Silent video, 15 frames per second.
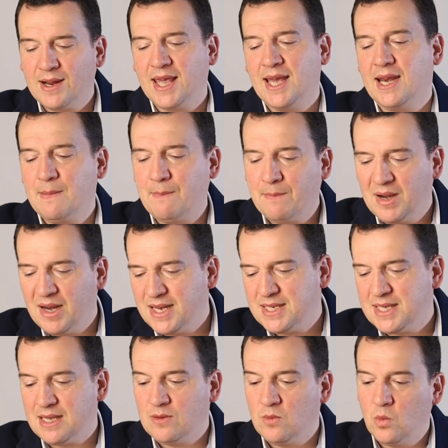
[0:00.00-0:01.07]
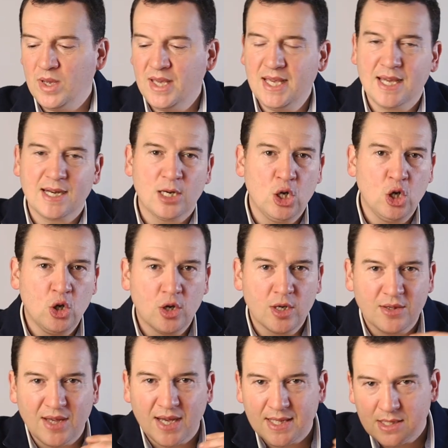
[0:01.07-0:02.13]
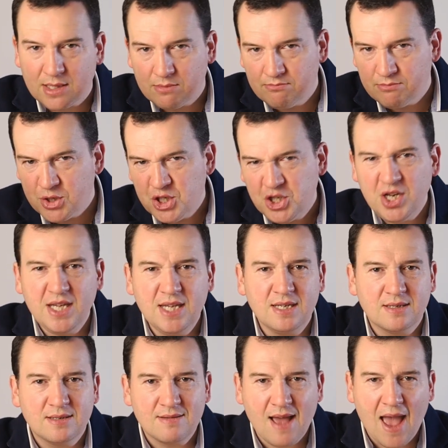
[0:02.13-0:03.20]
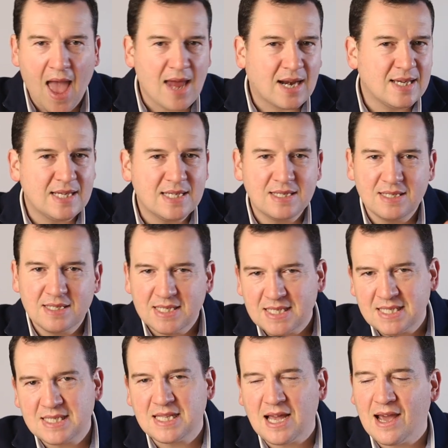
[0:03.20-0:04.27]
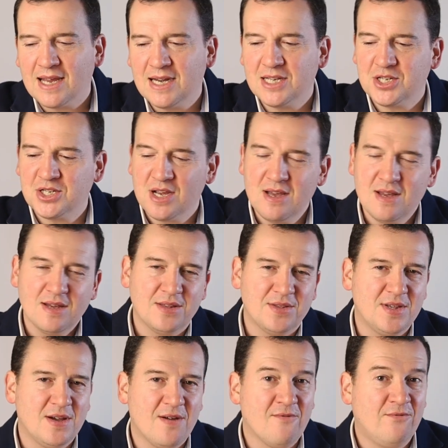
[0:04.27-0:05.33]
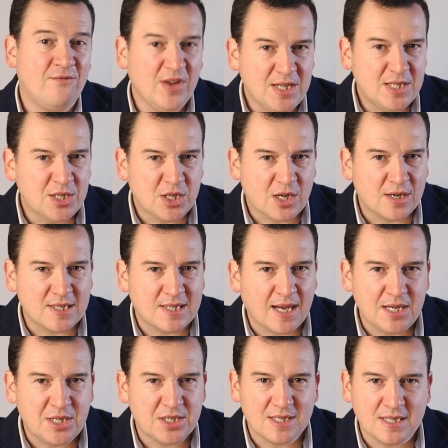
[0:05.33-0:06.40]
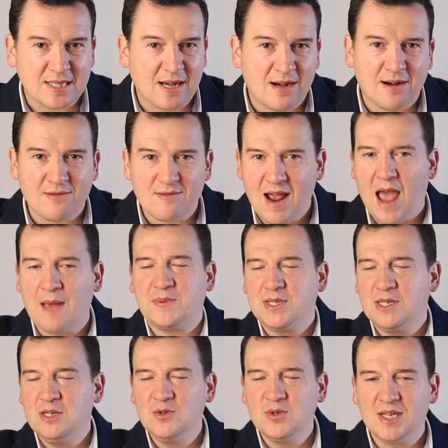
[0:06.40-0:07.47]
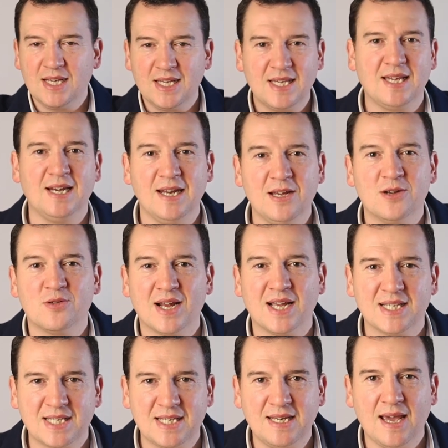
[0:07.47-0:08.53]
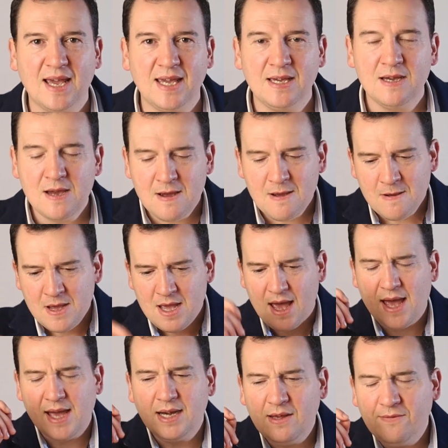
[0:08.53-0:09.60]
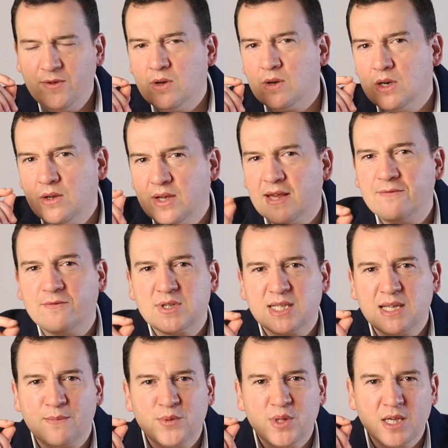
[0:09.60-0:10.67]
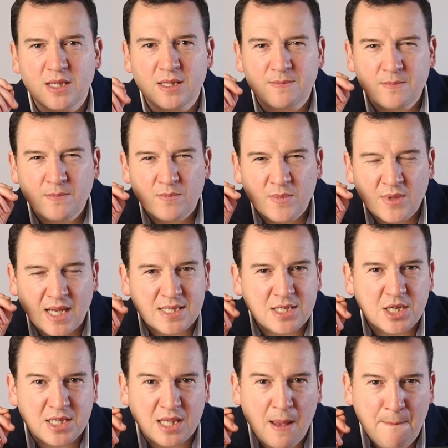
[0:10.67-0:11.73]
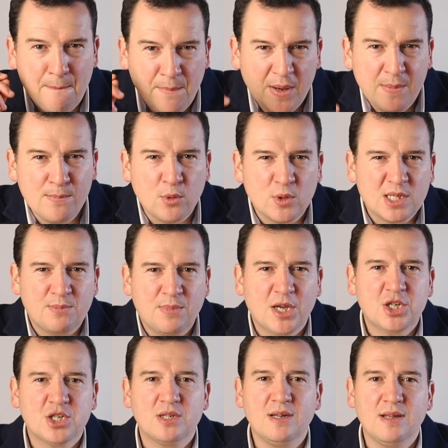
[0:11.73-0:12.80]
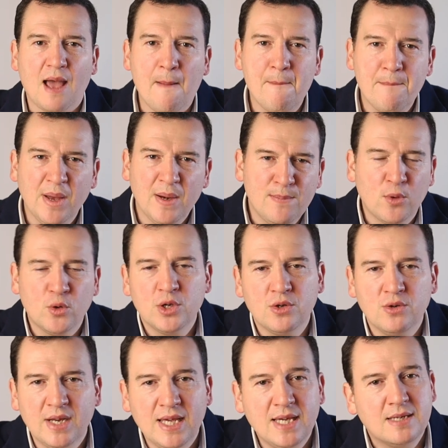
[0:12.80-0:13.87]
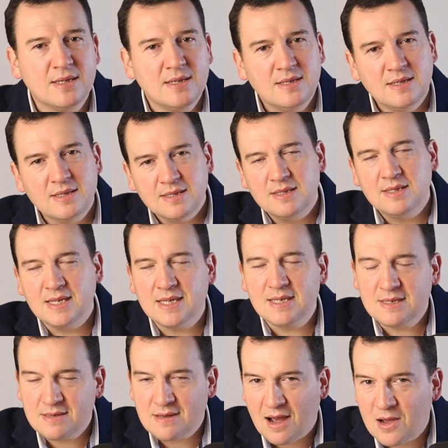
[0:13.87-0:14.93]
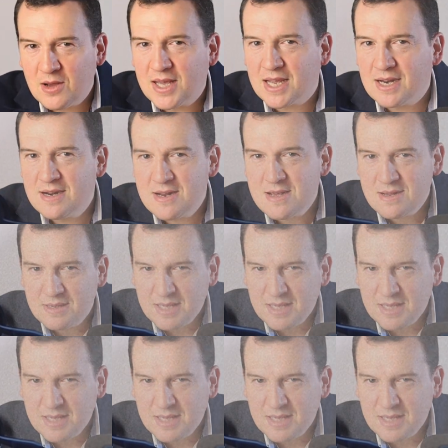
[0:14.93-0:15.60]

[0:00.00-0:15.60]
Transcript: are getting plenty. We get a look that's chic, elegant, stylish. The vintage connotations are absolutely clear as day. And if you're looking for something that's just a bit more special, a bit more unique, then I can